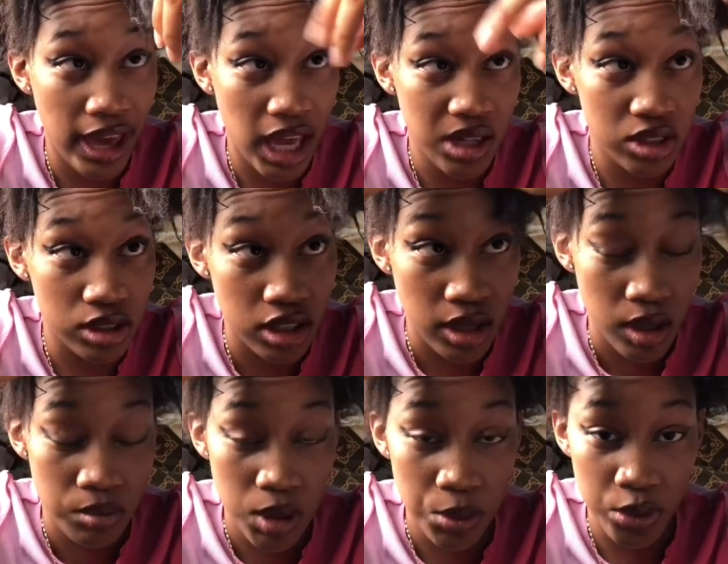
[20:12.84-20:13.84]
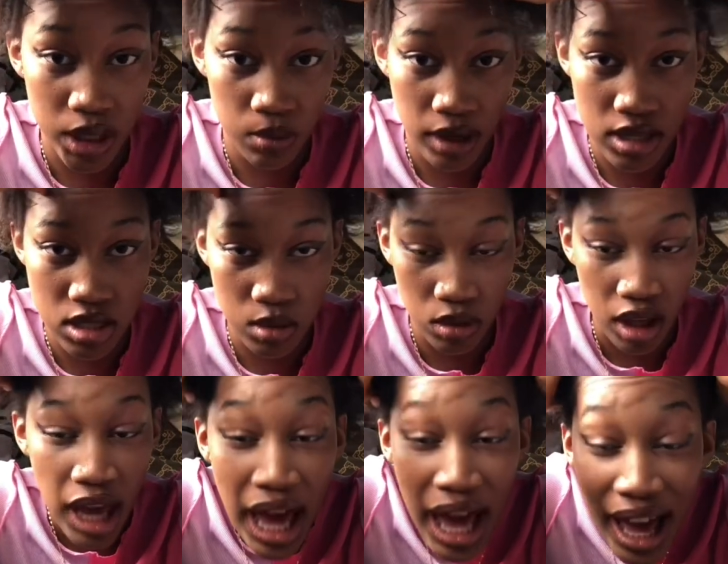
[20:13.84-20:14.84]
and people keep asking me
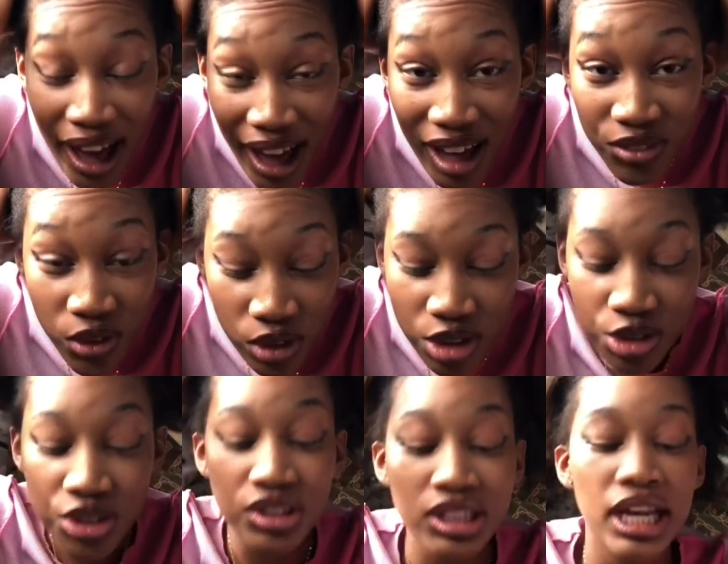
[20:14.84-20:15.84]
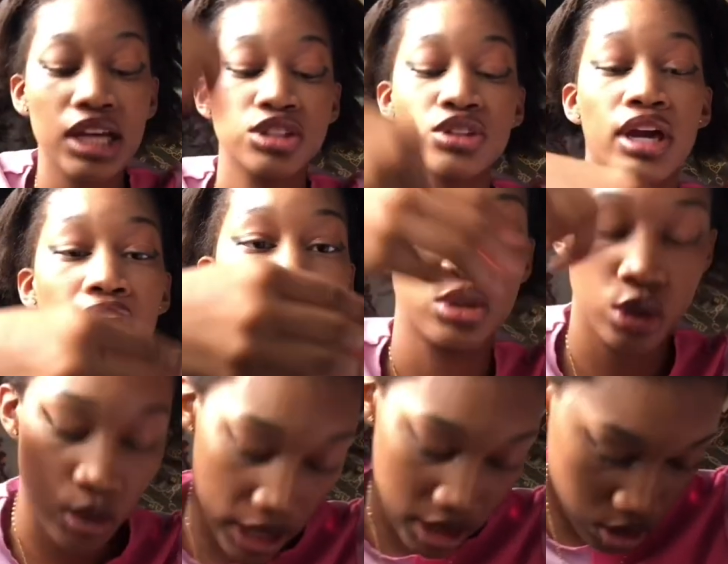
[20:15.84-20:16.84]
have you did you relax your hair
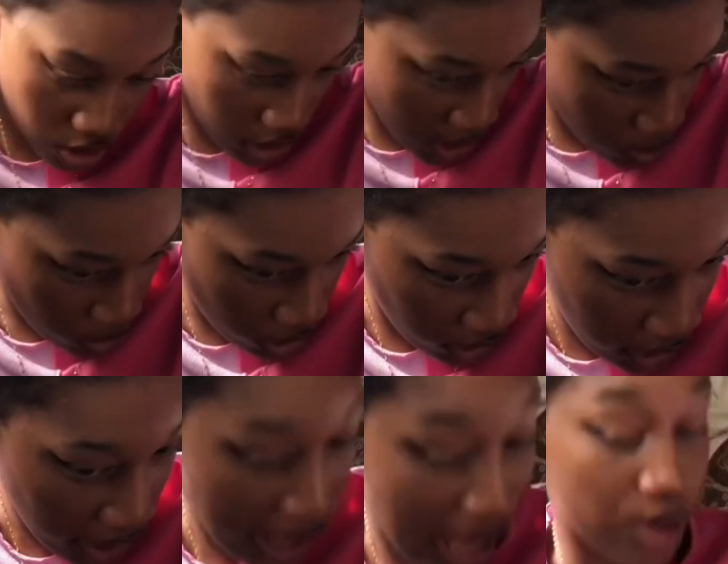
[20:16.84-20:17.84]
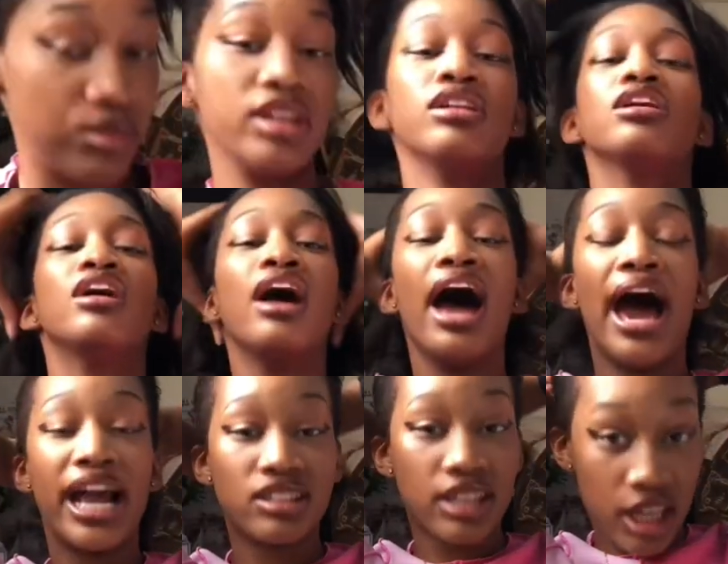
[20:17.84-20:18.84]
no i did not relax my hair i mean
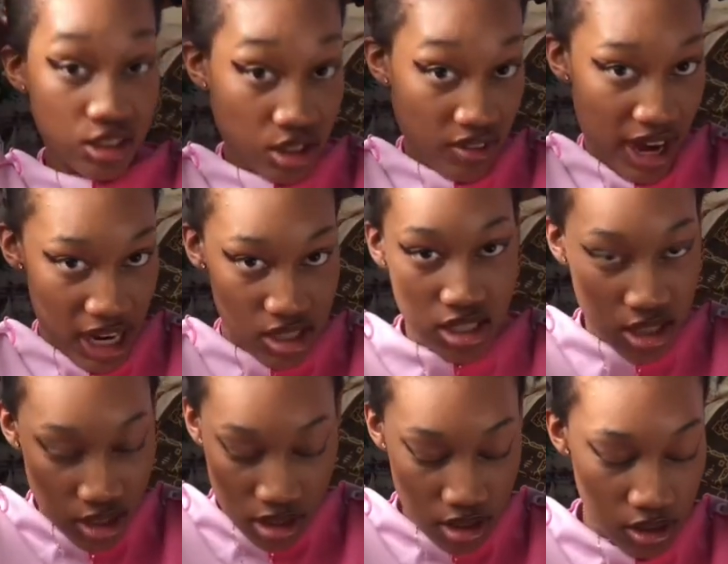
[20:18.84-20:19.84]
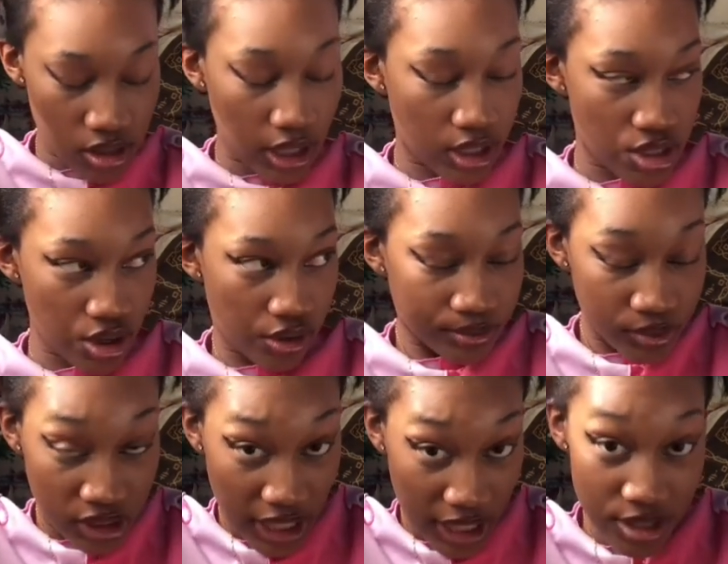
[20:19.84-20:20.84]
i texturized it texture
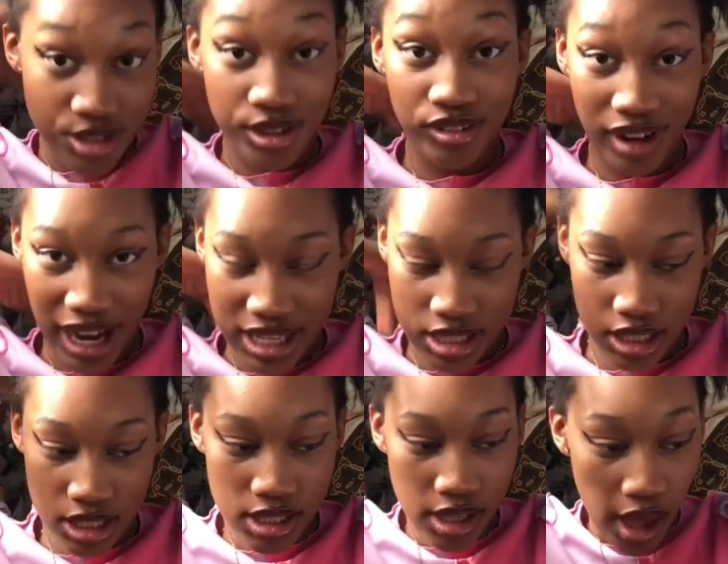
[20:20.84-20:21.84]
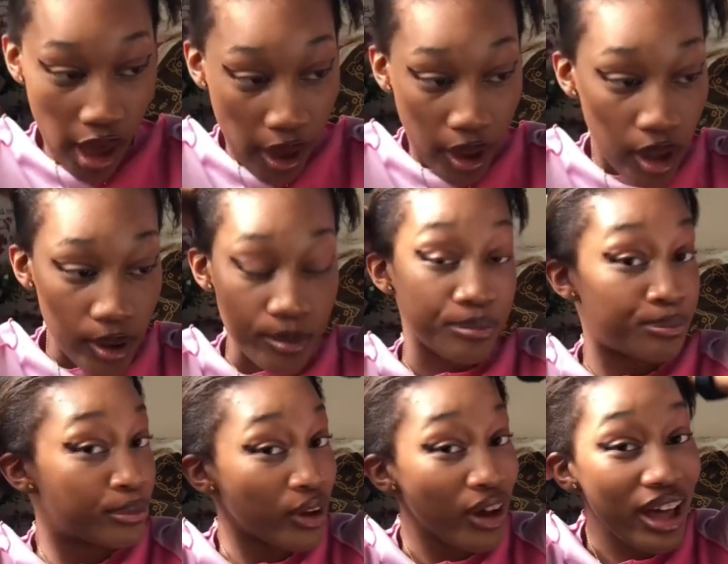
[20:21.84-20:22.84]
texturized it
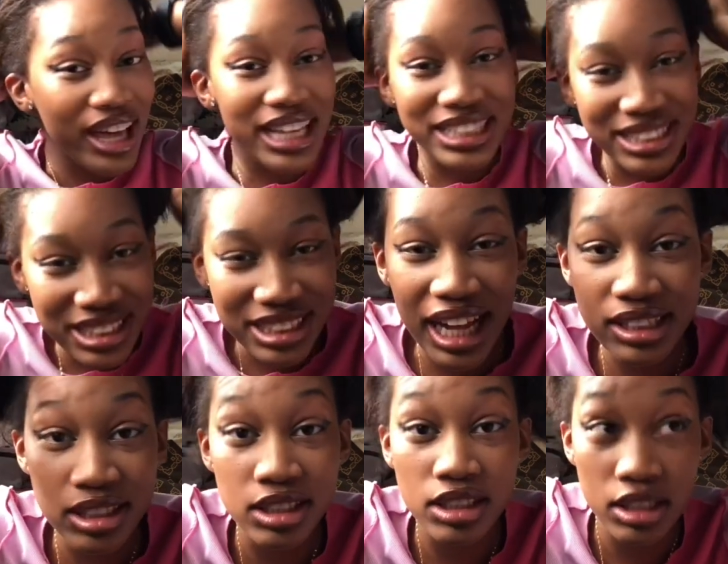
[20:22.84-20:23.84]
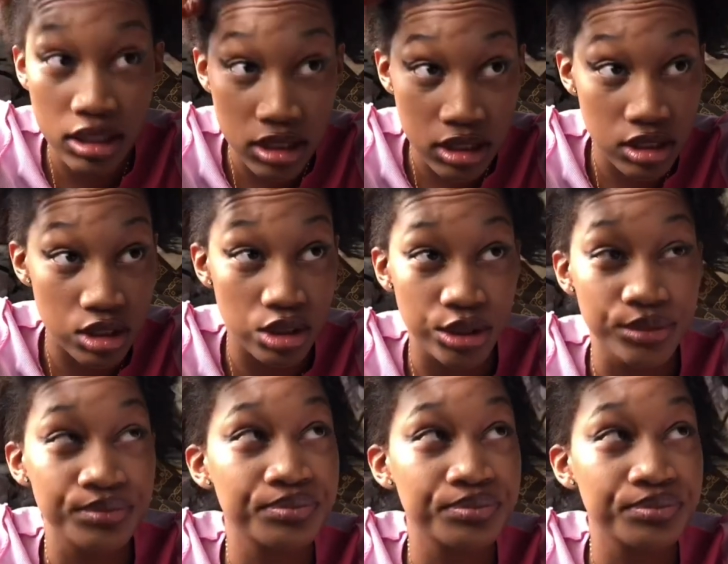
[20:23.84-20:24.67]
but that didn't you know